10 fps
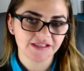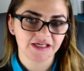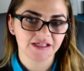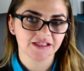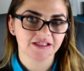
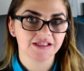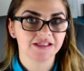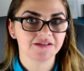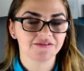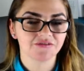
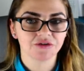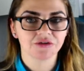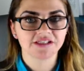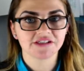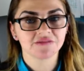And for you
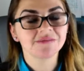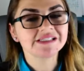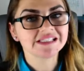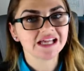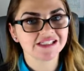guys that are
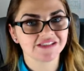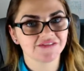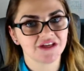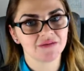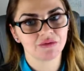
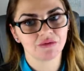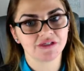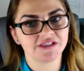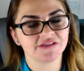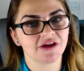misclassified
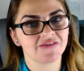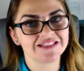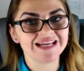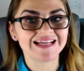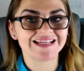employees, you'll have a
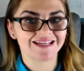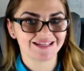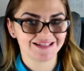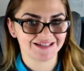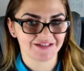
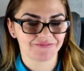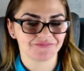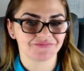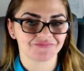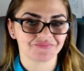1099.
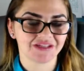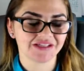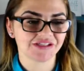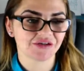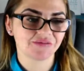
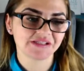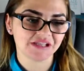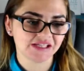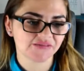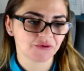So
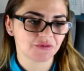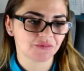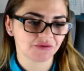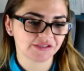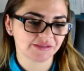misclassified
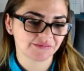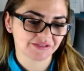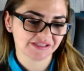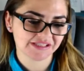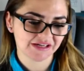employees, I'm
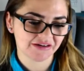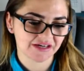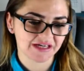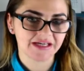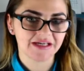really
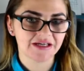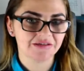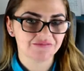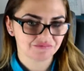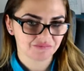sorry.
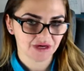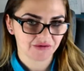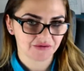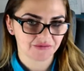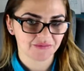Bear
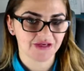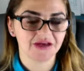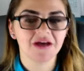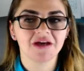with me.